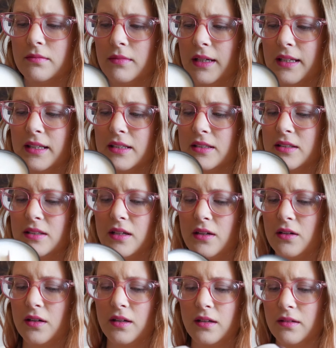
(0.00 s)
Like there's
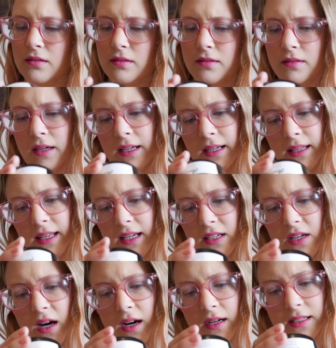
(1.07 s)
not mm. anything
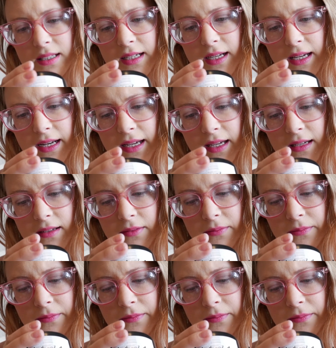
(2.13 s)
toxic in it.